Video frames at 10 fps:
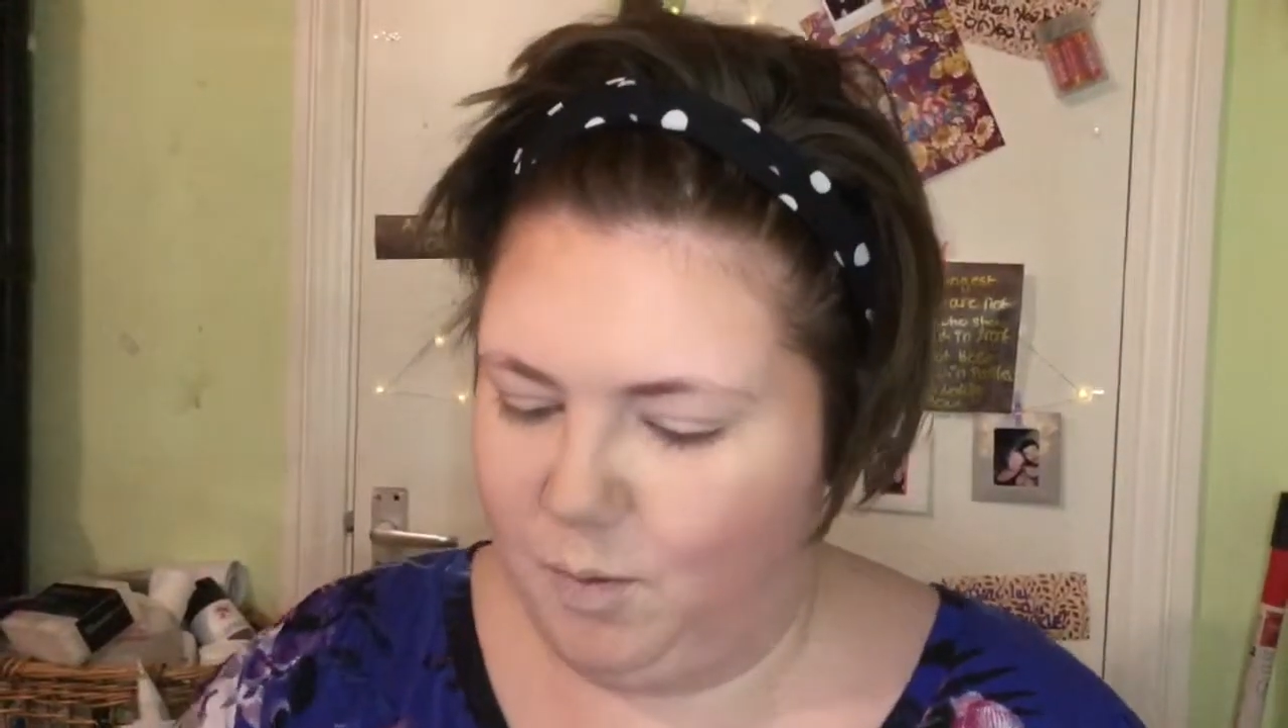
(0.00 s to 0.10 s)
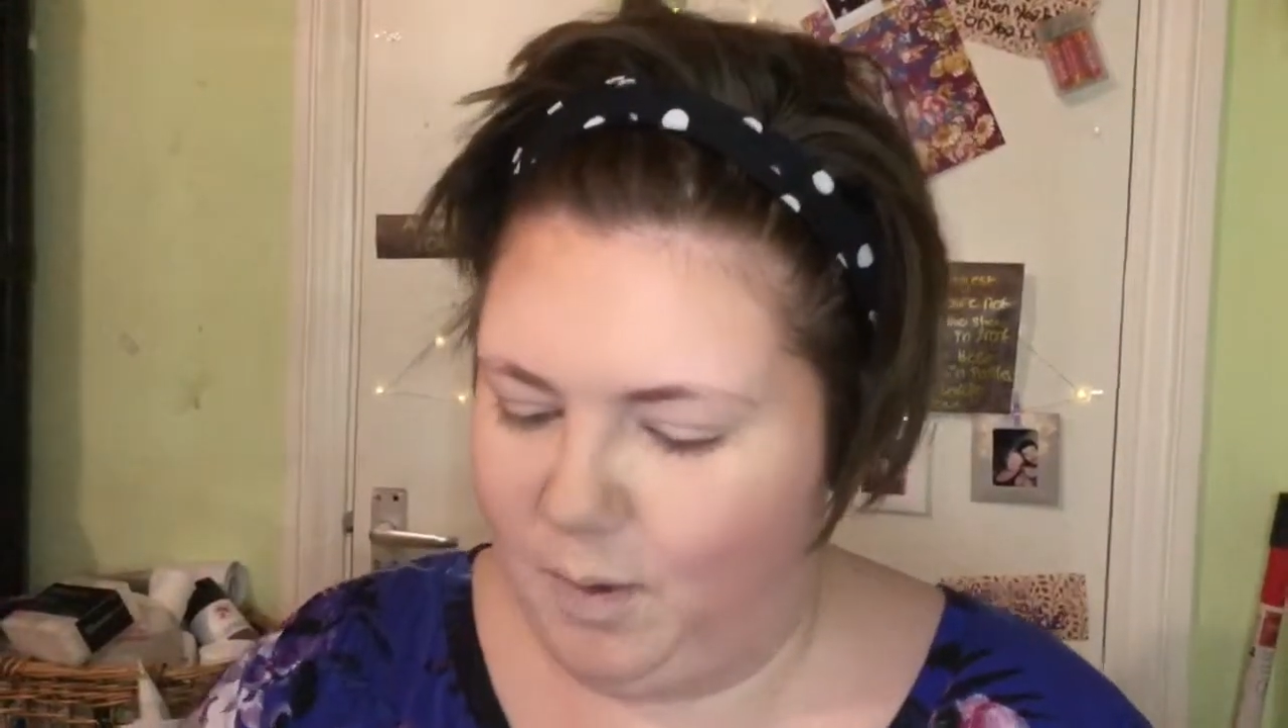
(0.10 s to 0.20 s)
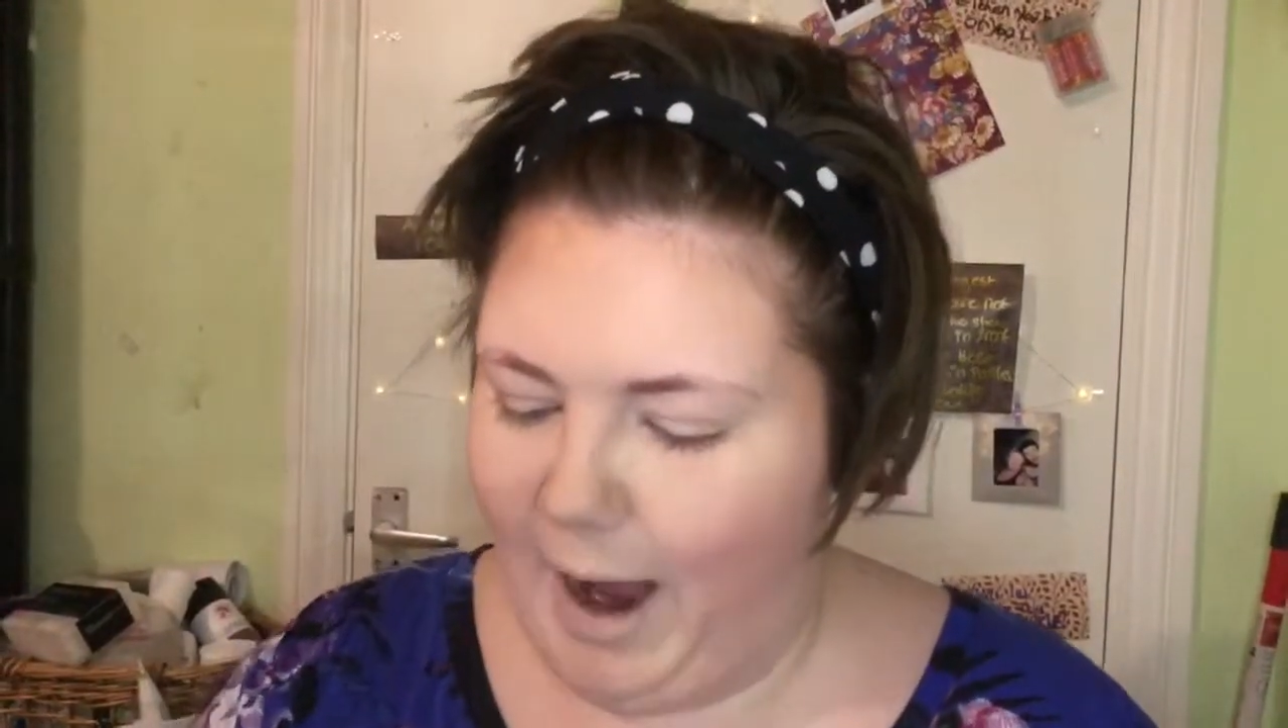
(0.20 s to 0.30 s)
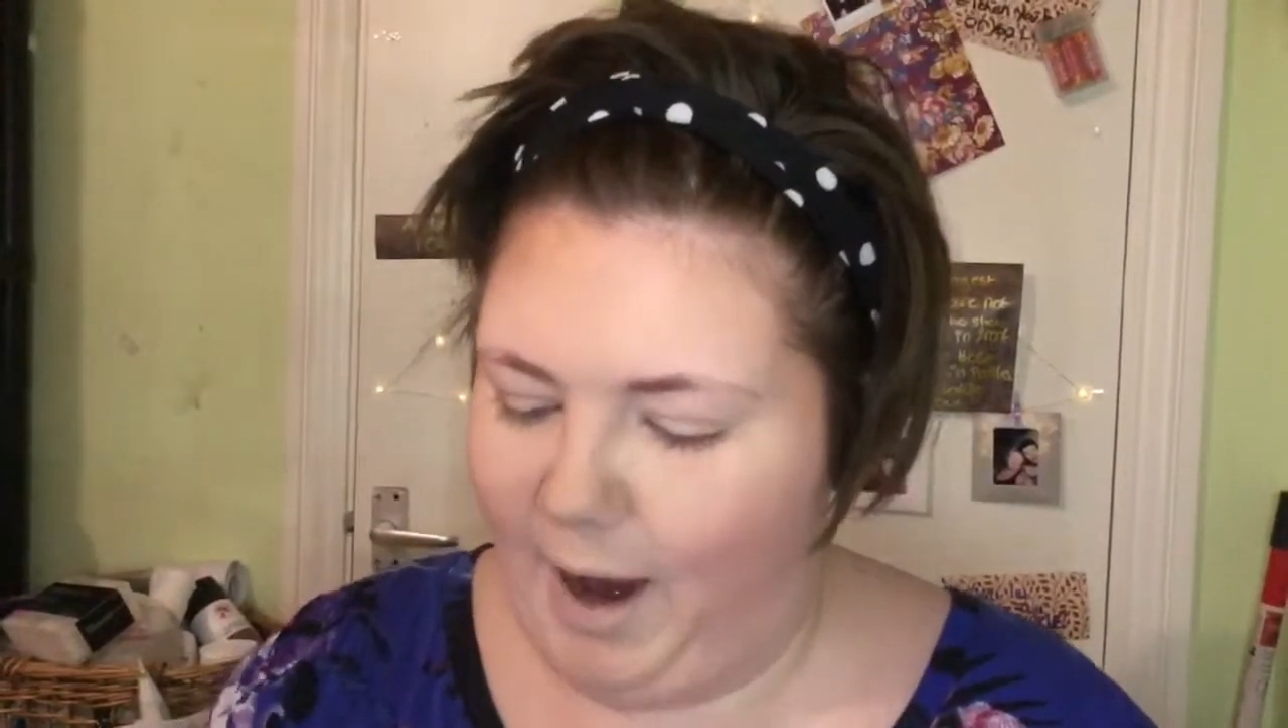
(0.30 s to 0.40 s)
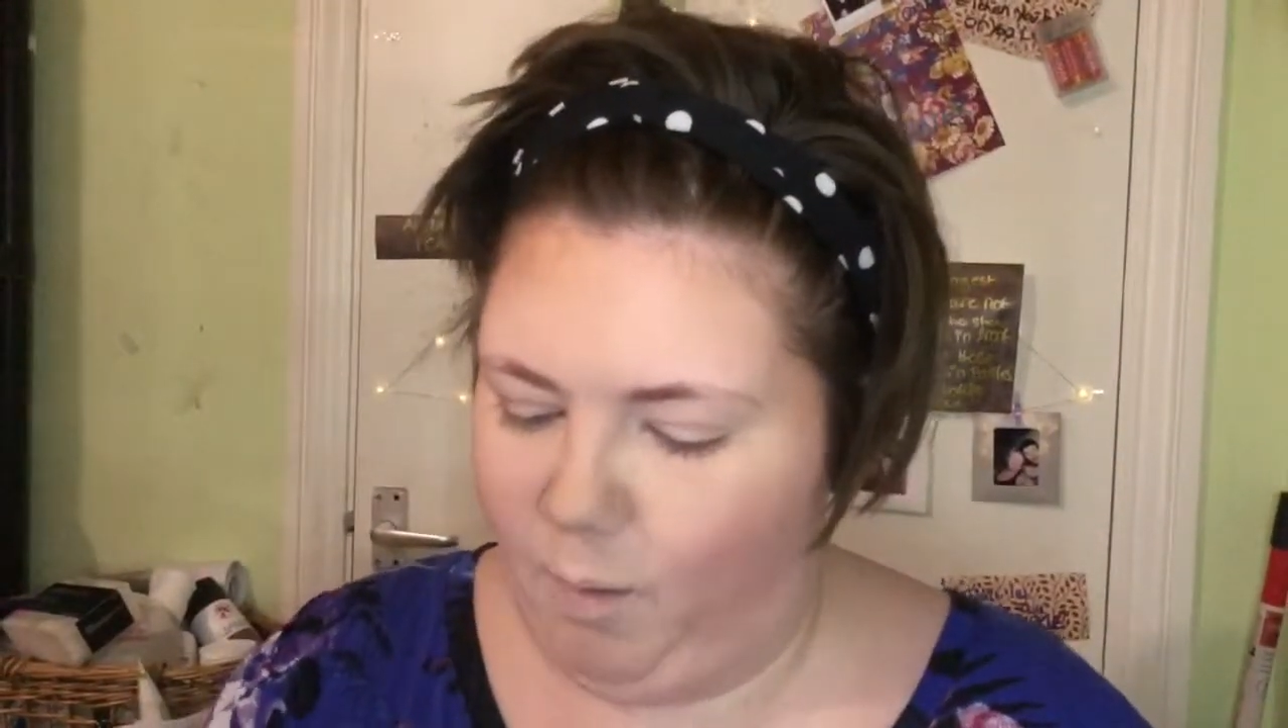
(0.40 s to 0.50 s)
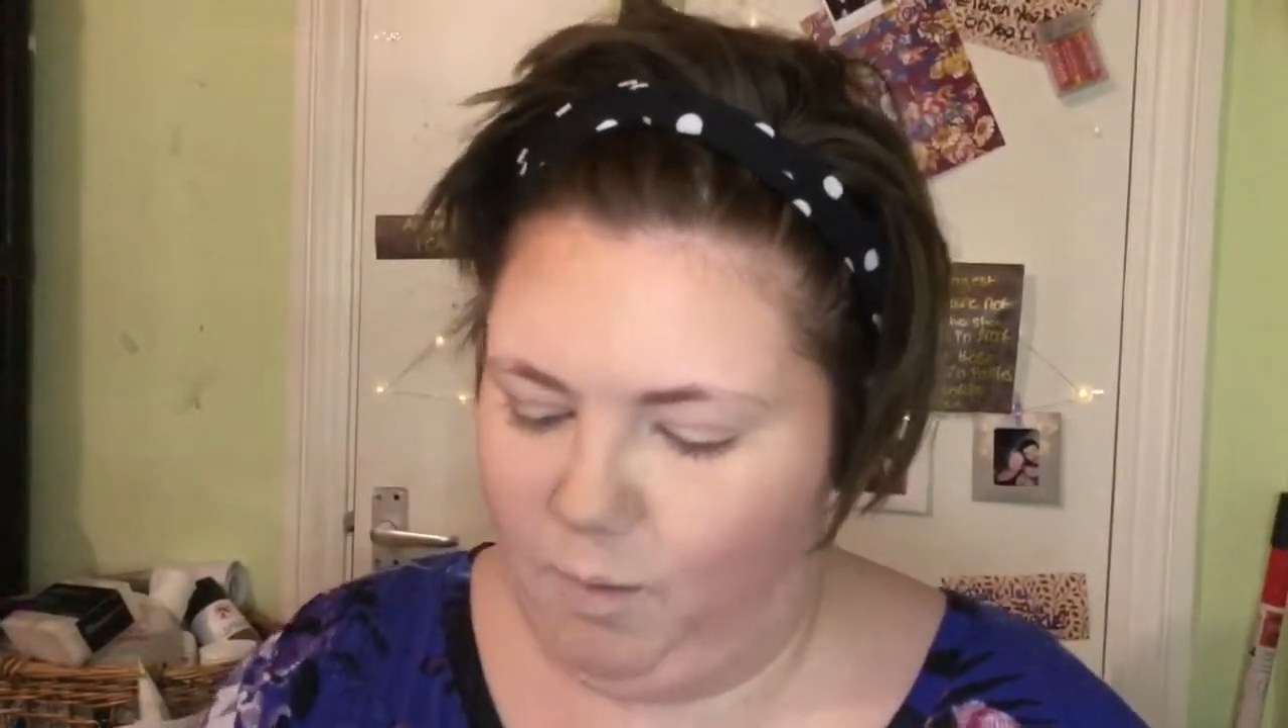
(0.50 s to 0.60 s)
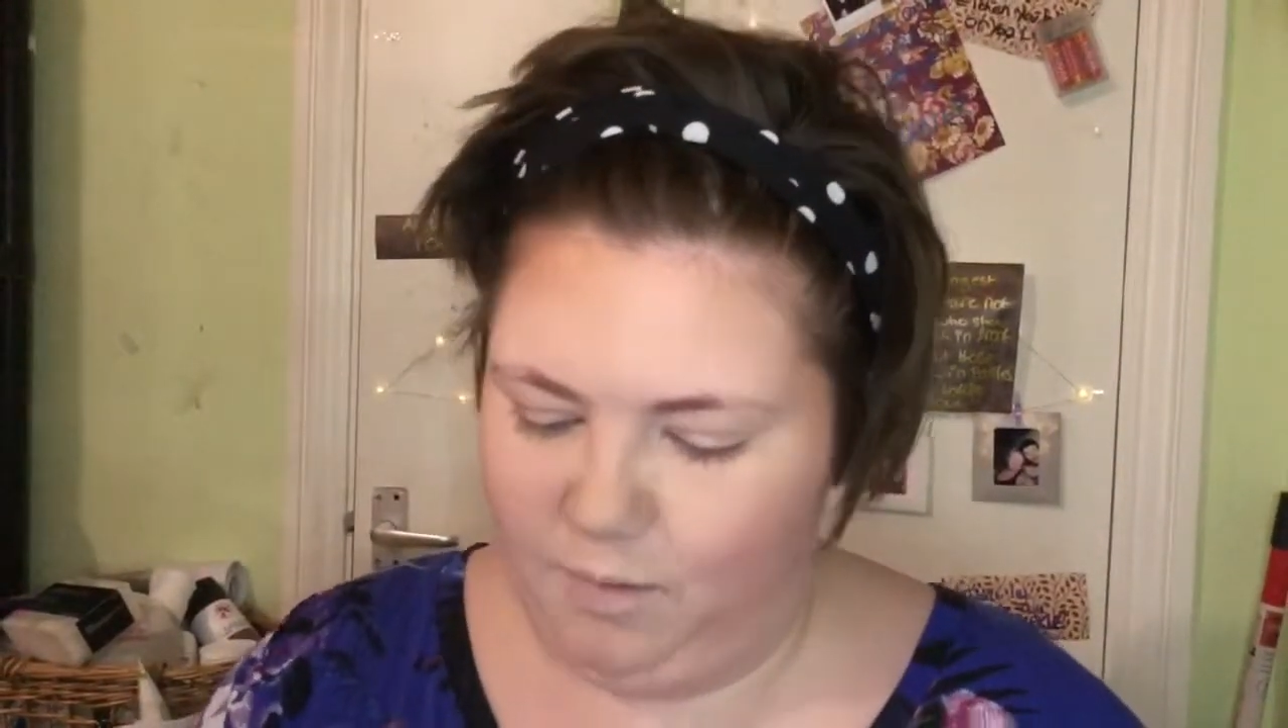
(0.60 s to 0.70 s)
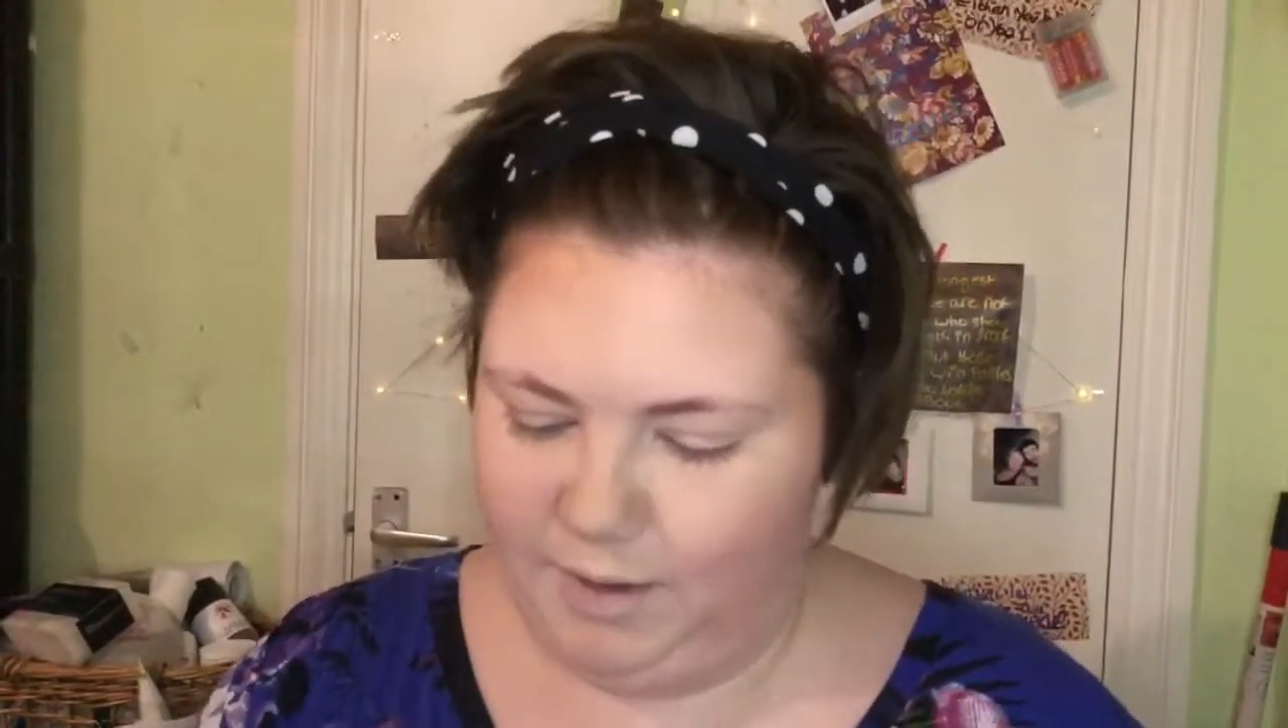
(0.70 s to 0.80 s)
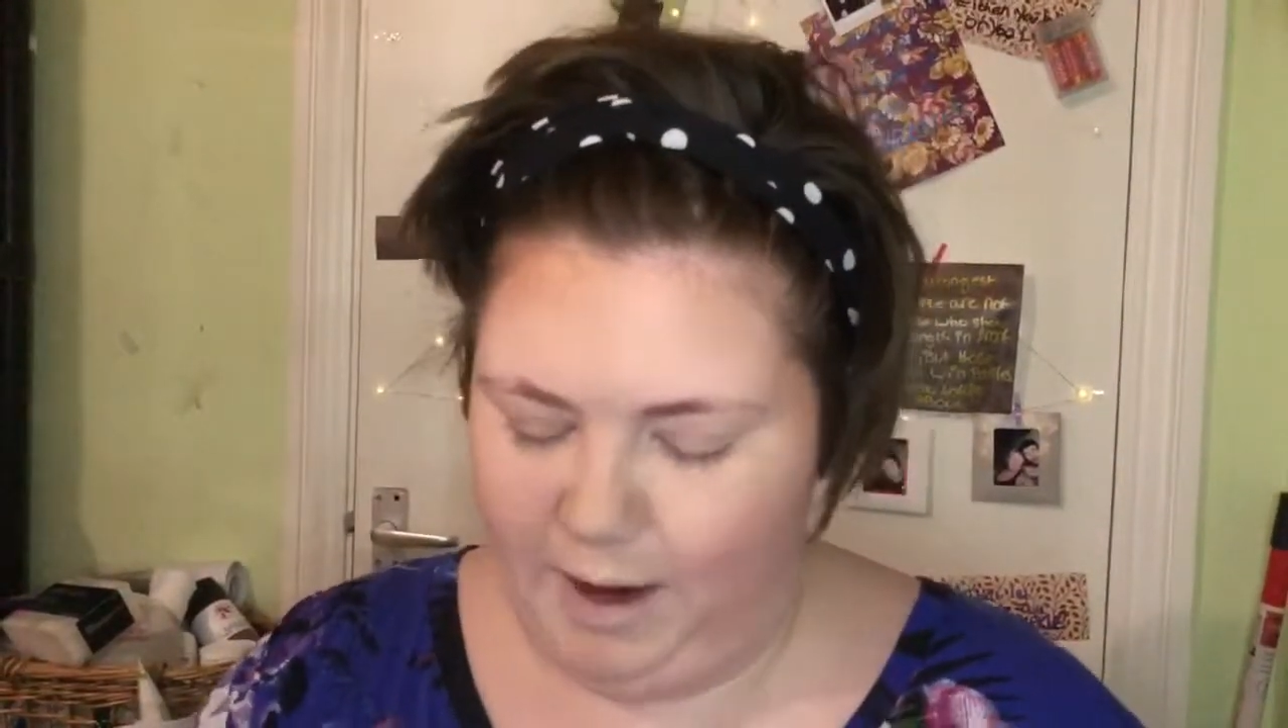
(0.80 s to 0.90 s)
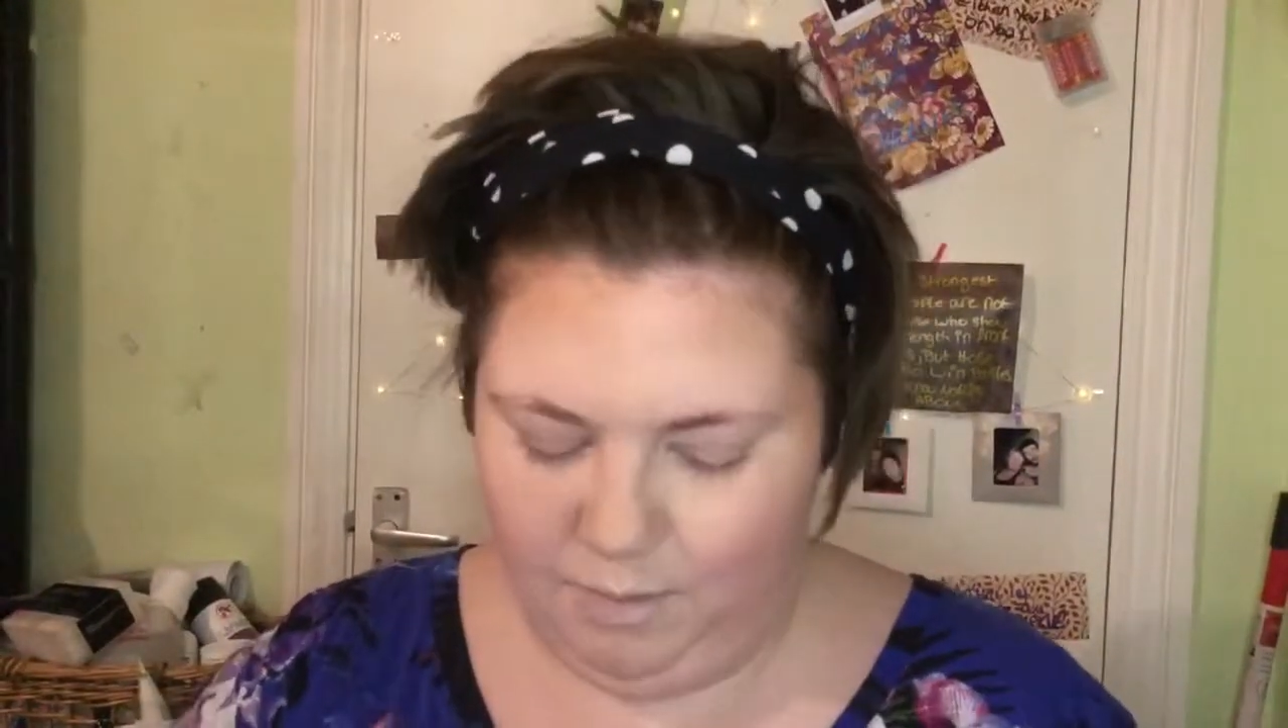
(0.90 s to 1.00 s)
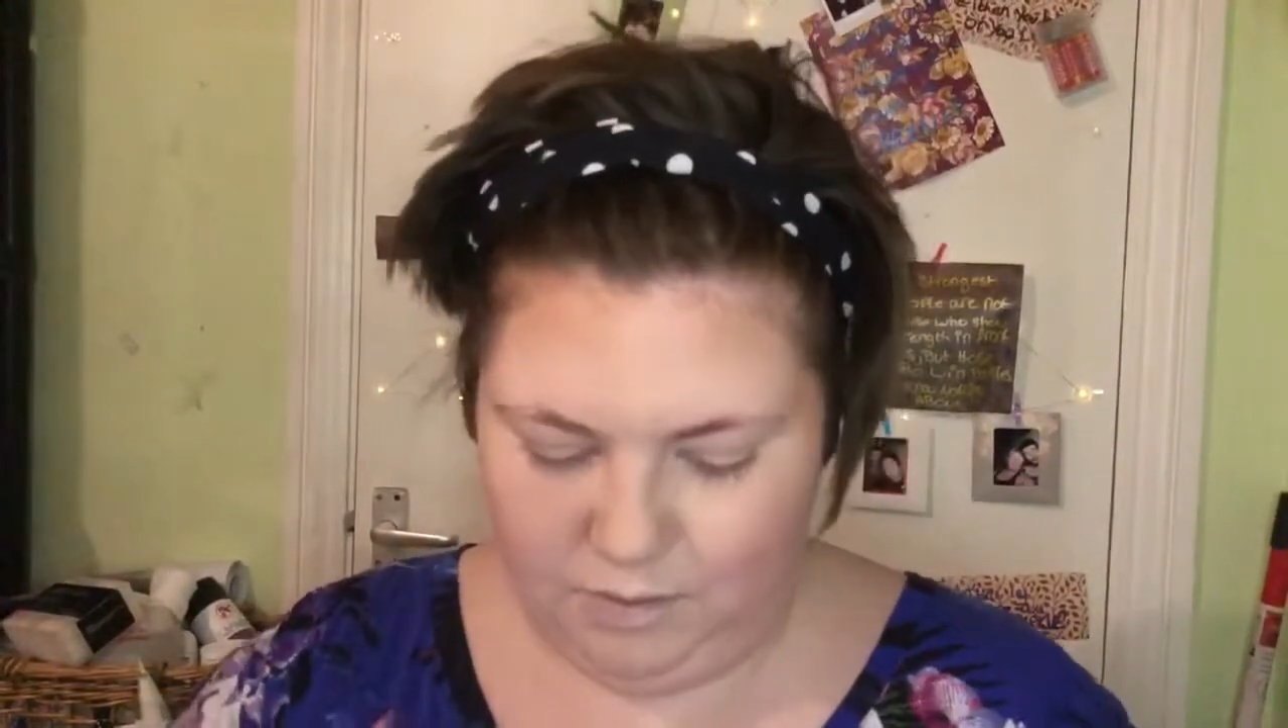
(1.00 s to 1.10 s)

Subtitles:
Wow, that